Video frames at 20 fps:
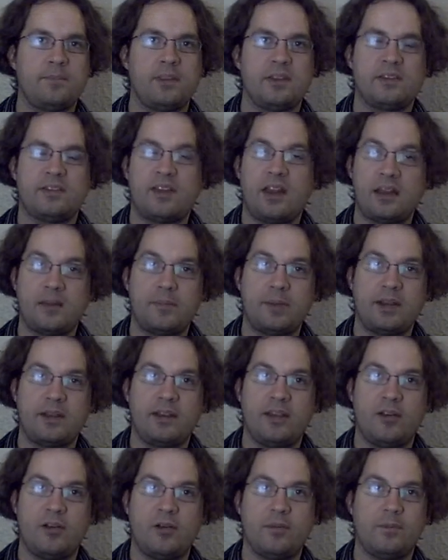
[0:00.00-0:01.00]
It's not a big
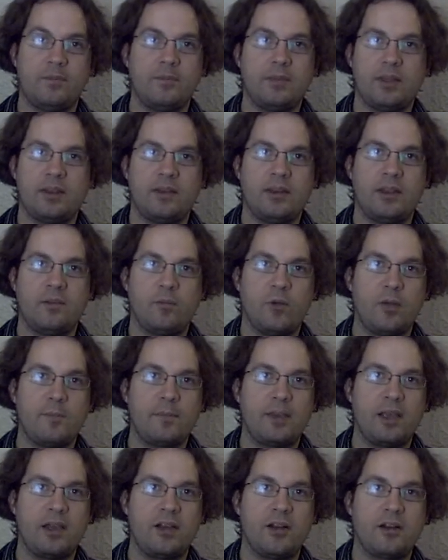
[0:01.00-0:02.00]
deal. It, it won't
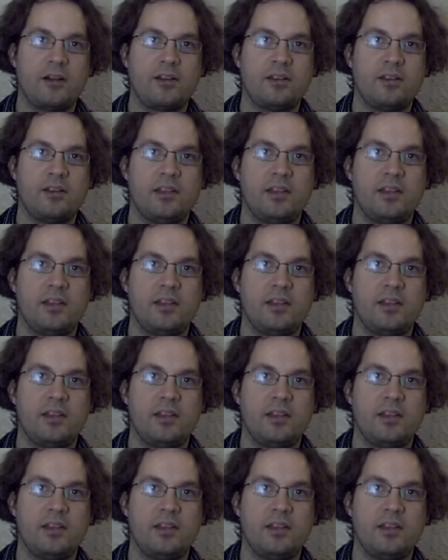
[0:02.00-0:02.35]
be hard.